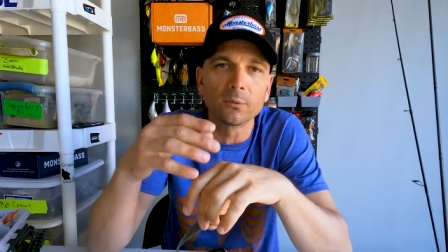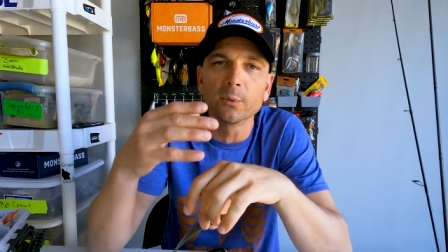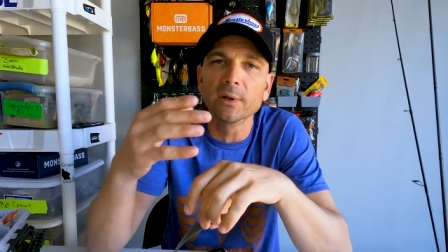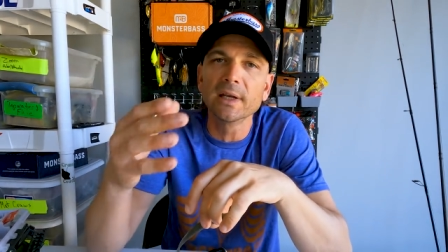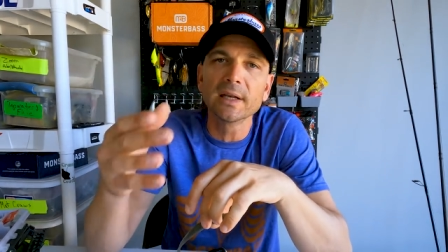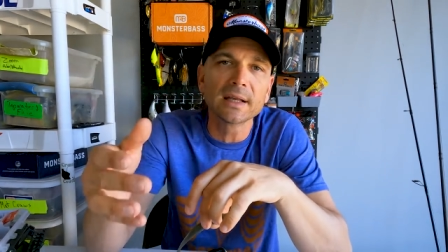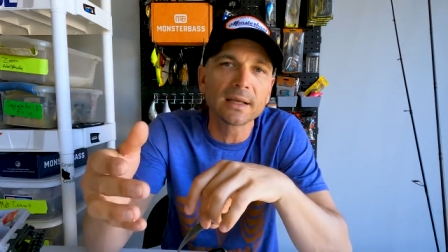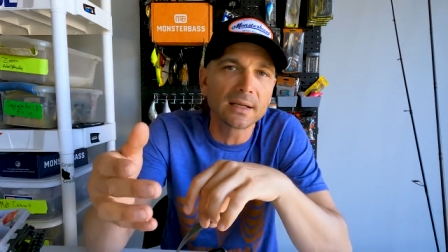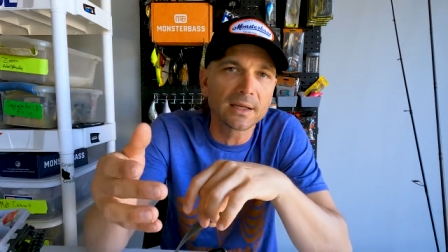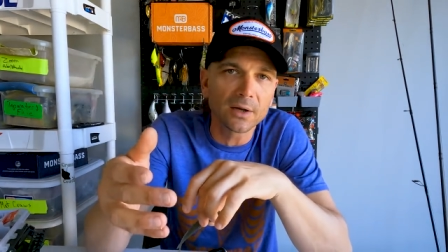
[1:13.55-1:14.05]

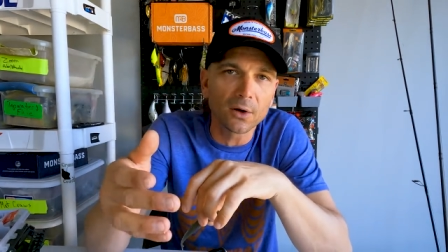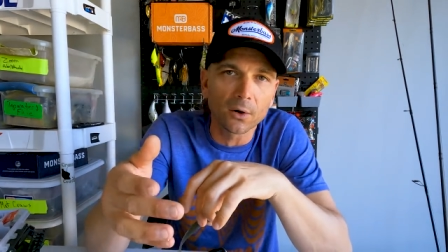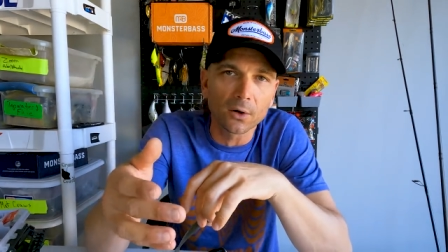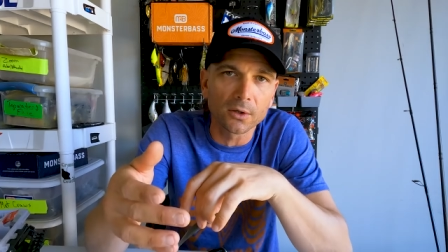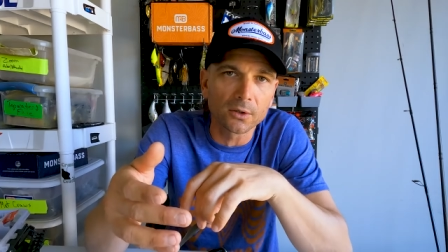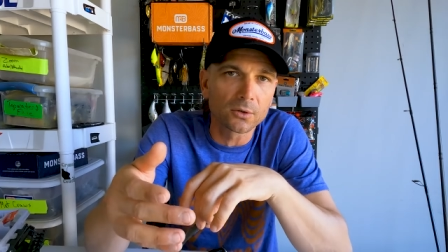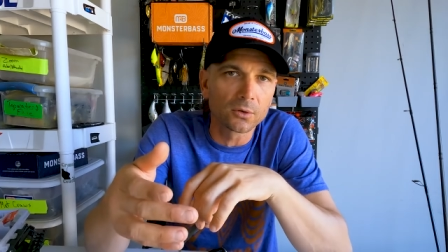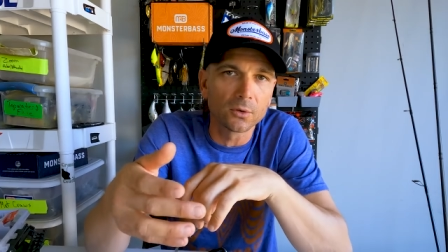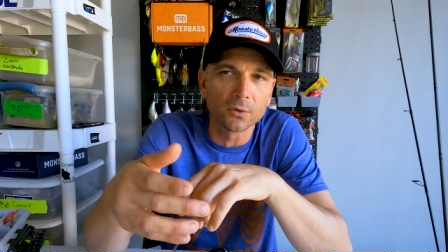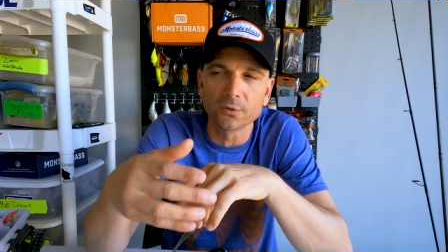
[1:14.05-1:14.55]
reading any
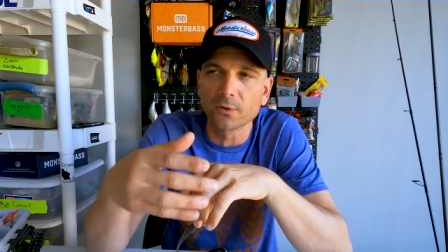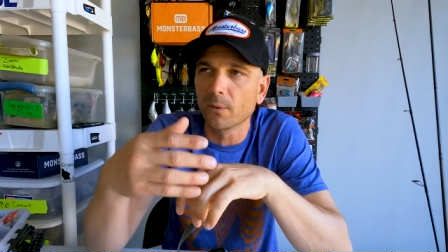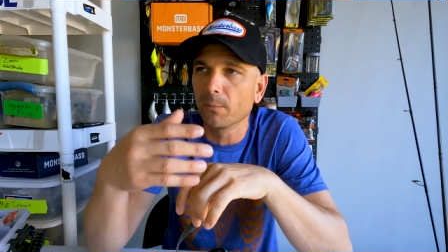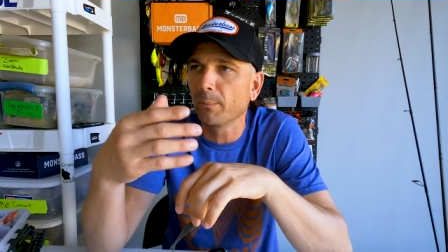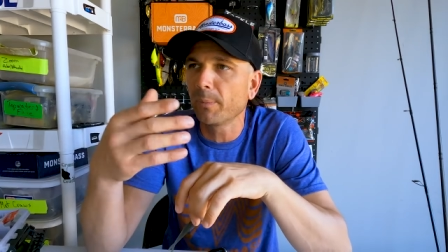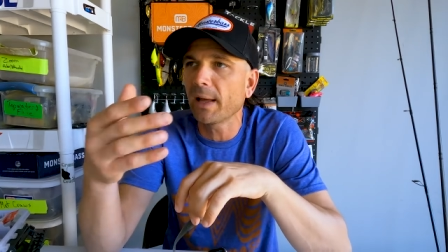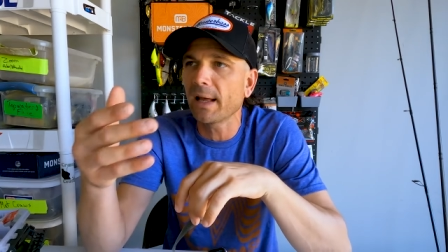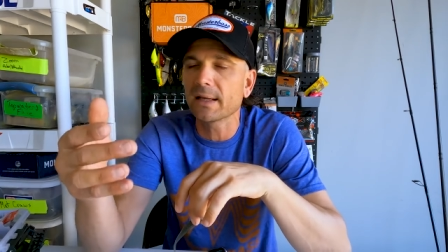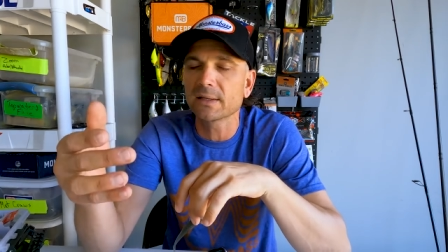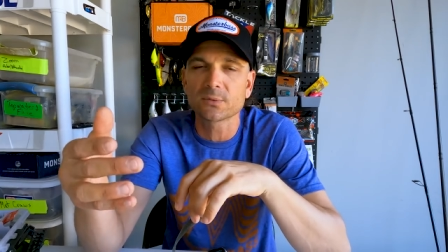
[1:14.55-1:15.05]
articles on
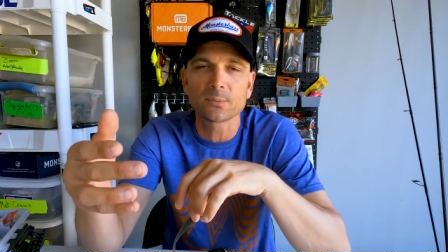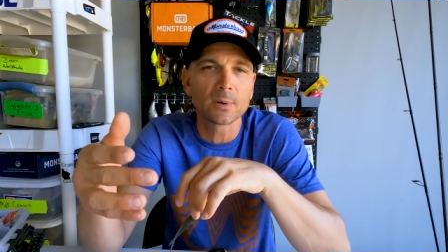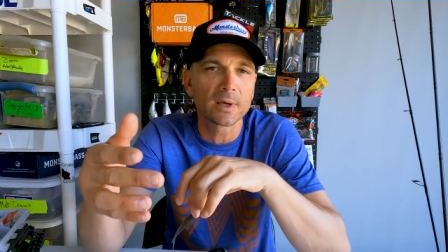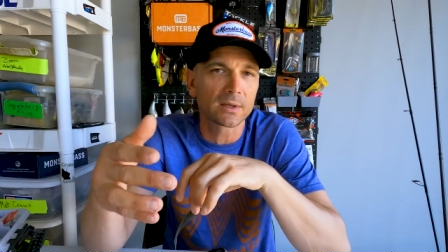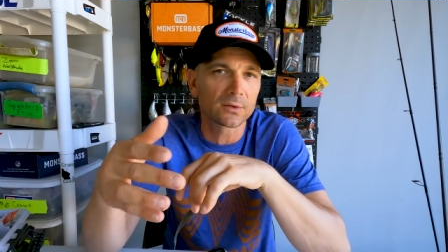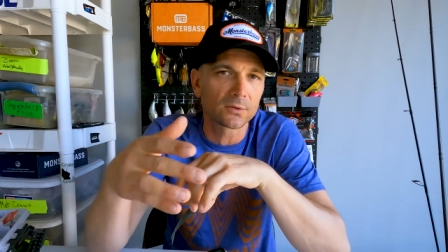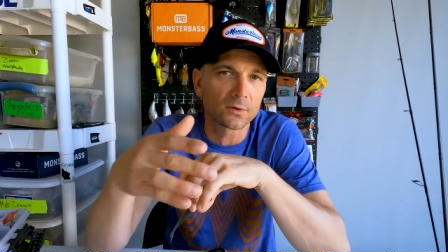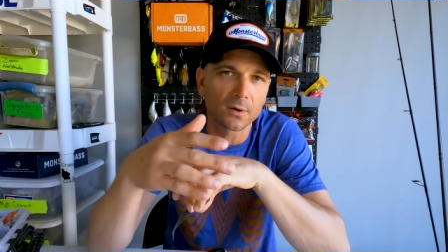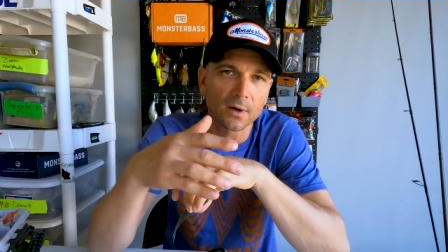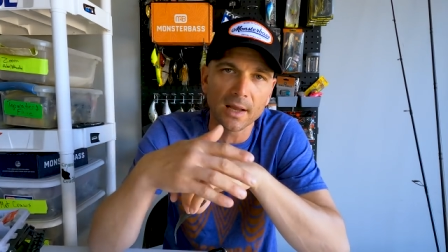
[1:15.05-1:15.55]

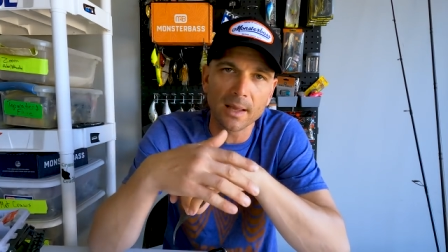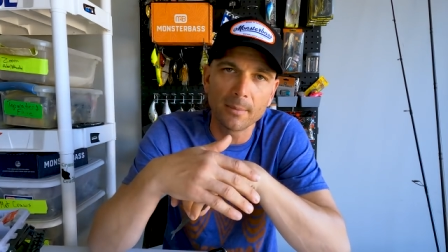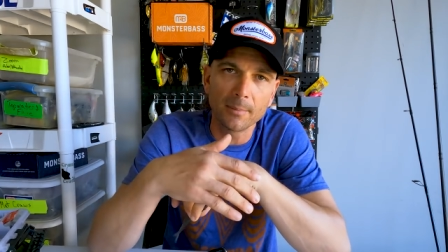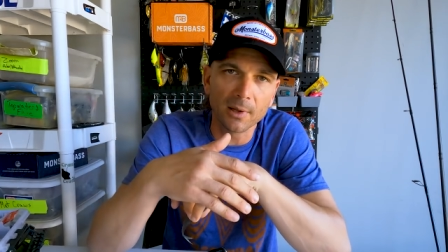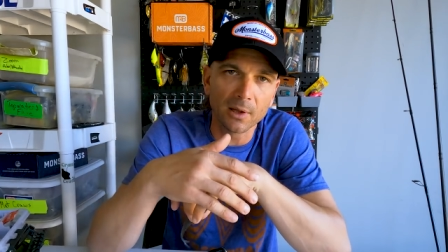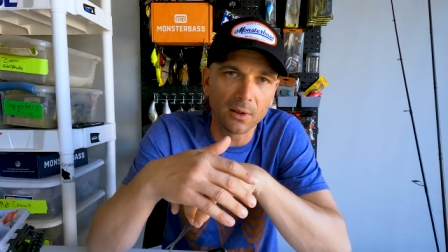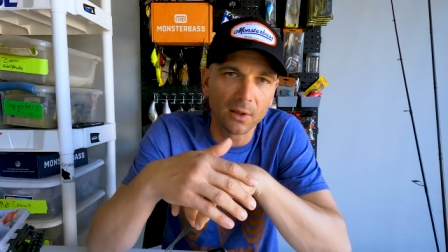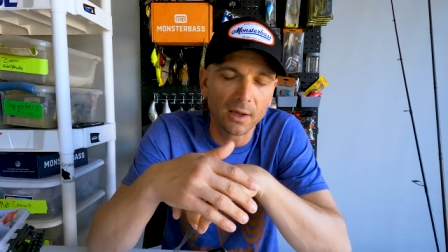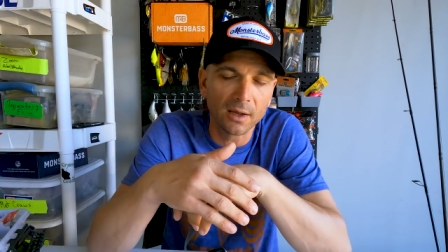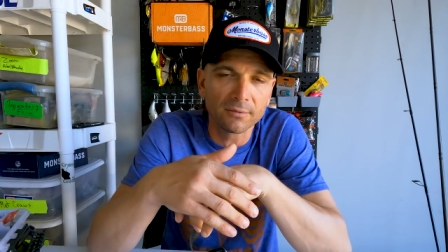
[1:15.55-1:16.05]
Bassmaster,
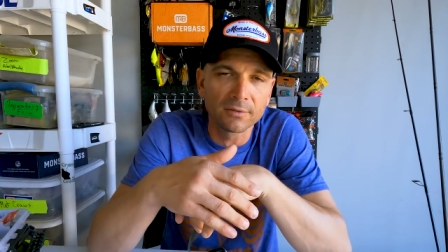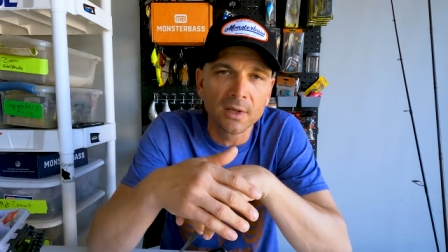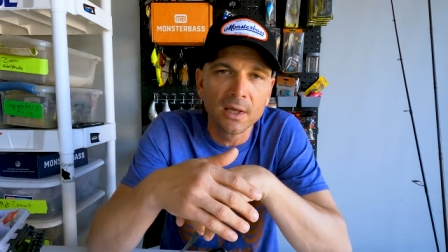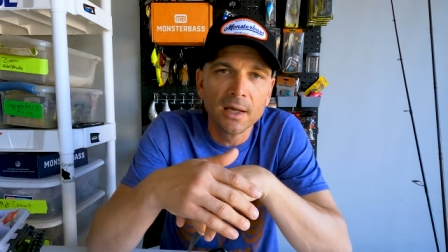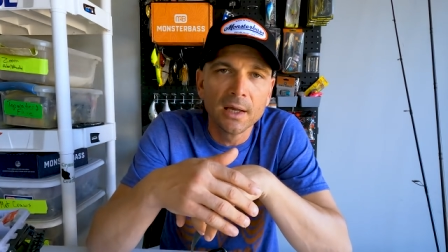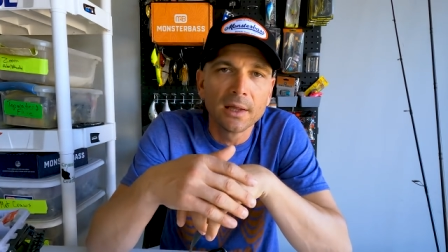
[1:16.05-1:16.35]
MLF,